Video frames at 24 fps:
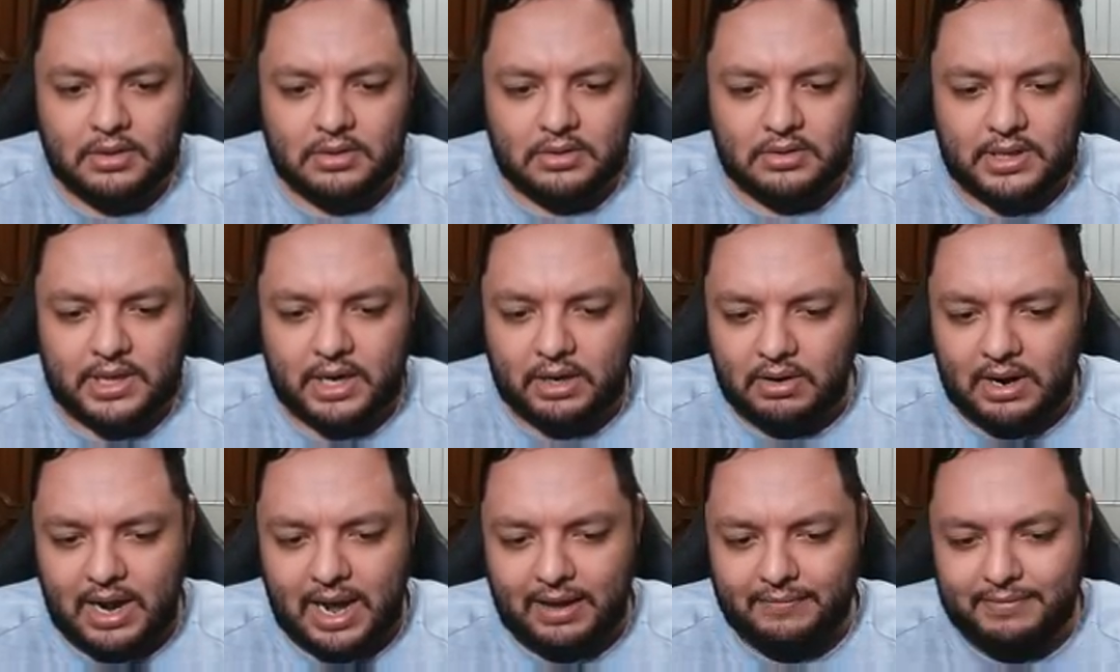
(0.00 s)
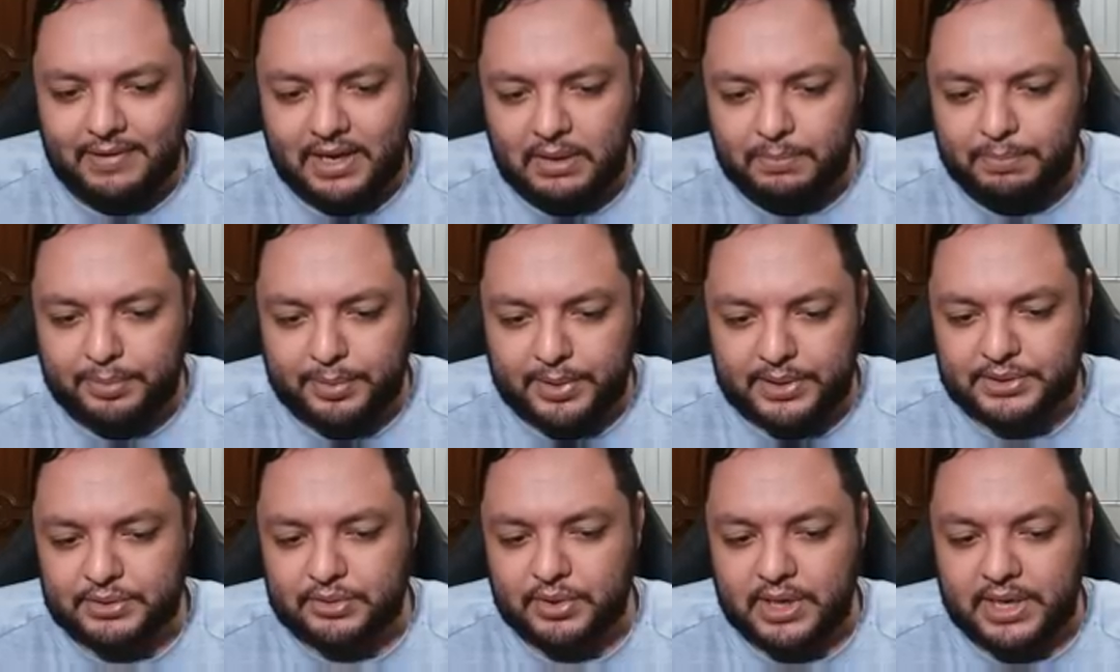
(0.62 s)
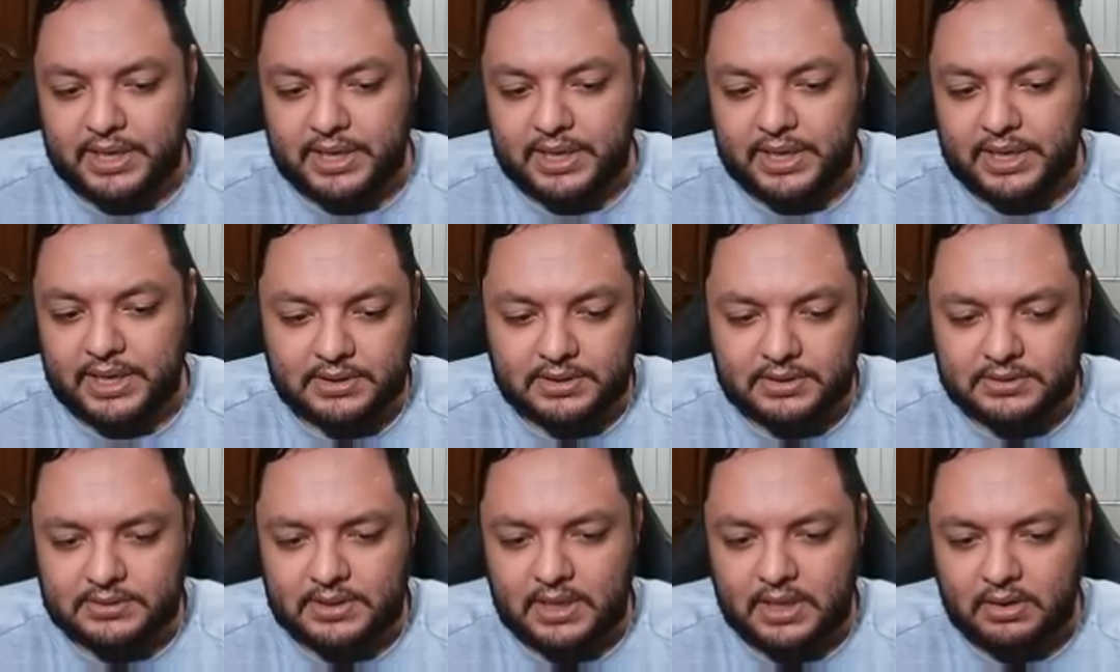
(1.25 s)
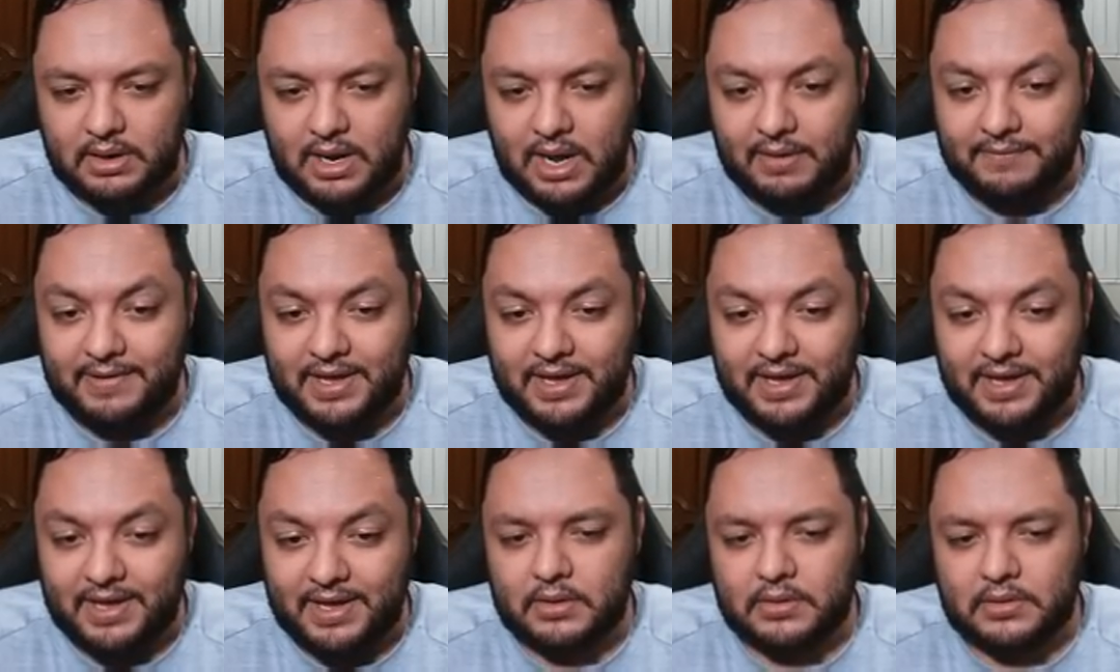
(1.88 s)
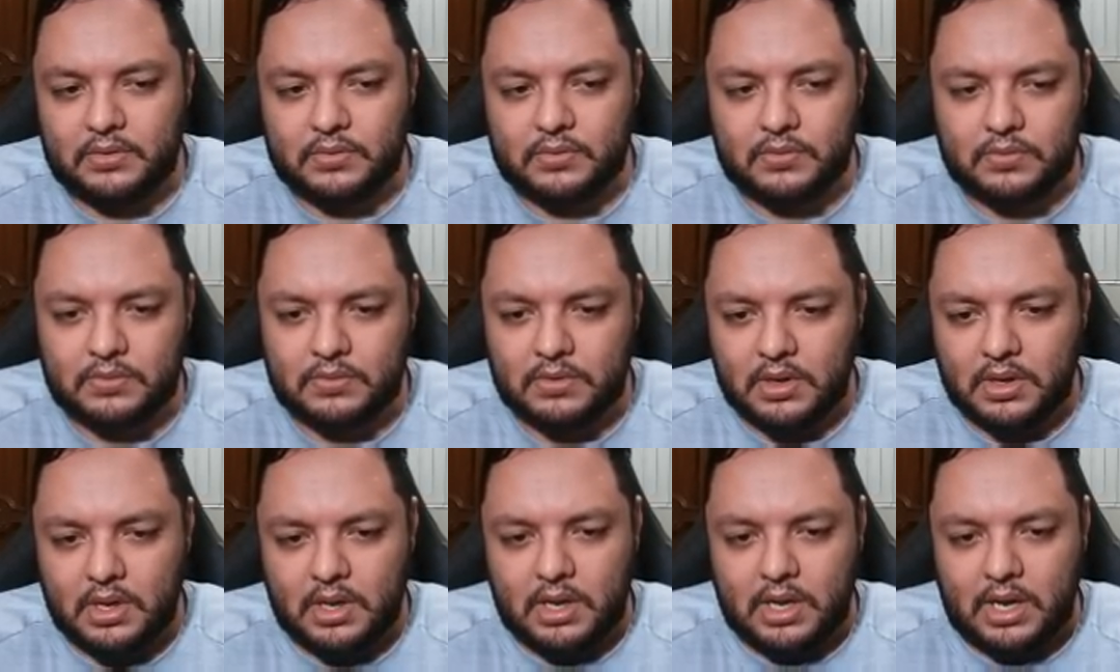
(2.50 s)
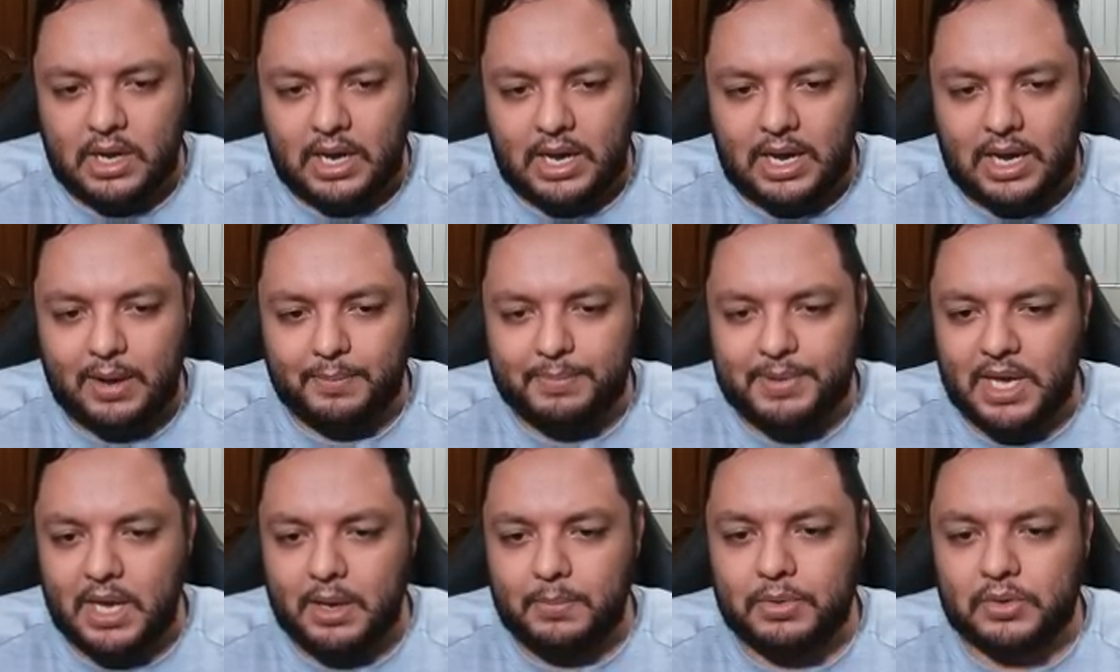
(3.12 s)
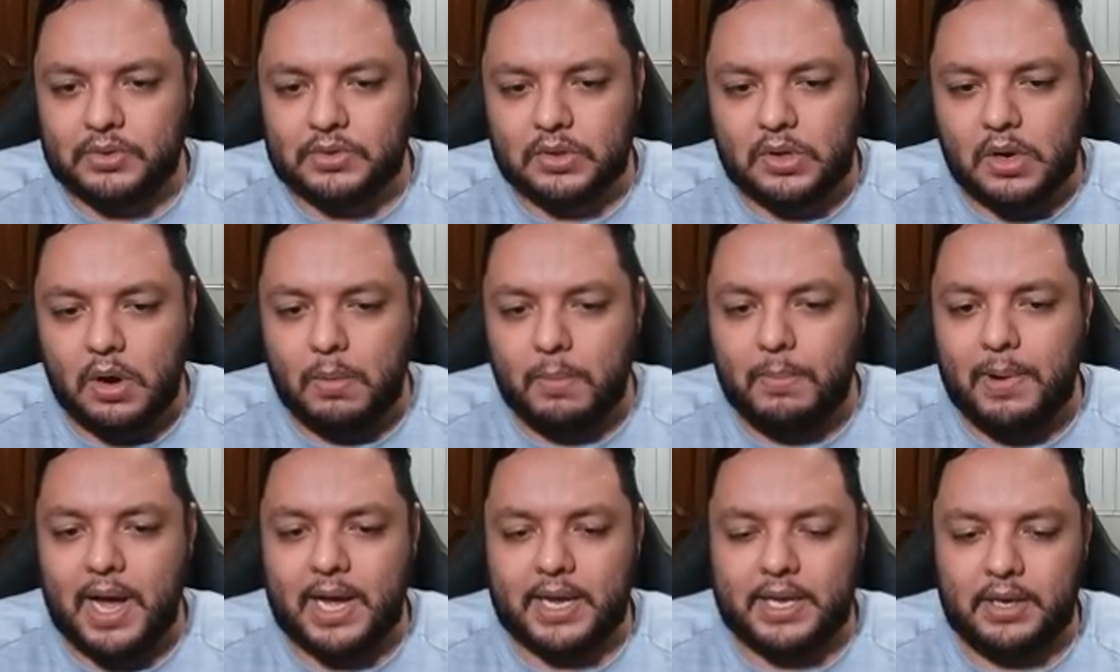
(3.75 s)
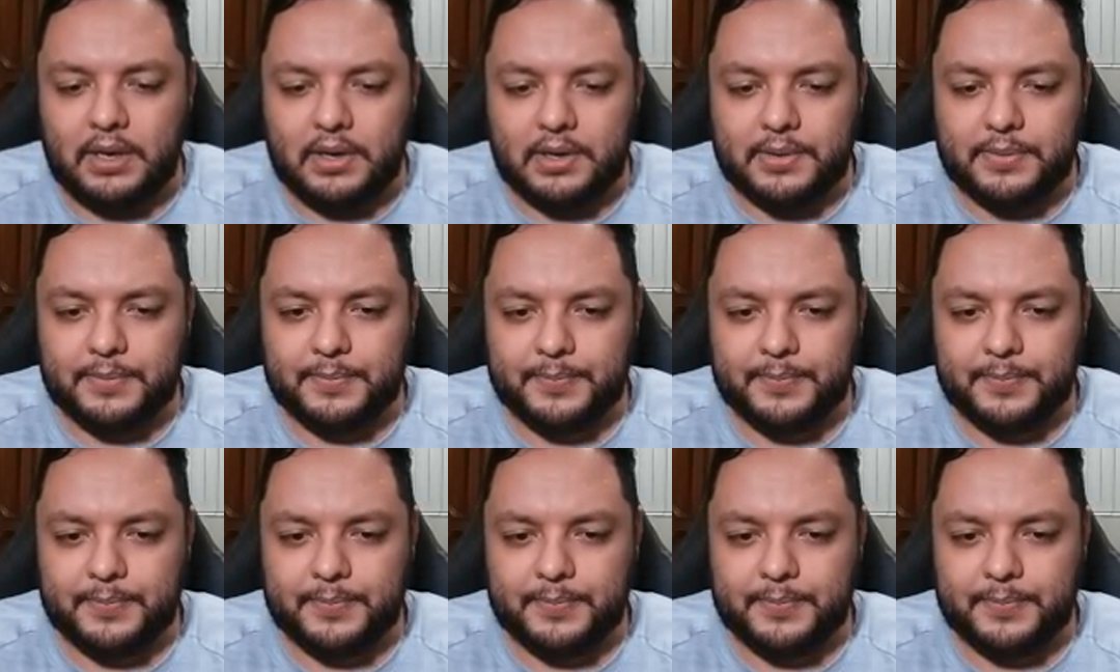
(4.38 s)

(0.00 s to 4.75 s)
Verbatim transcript: They don't have any pressure against us. They don't have anything to uh, be able to come back here.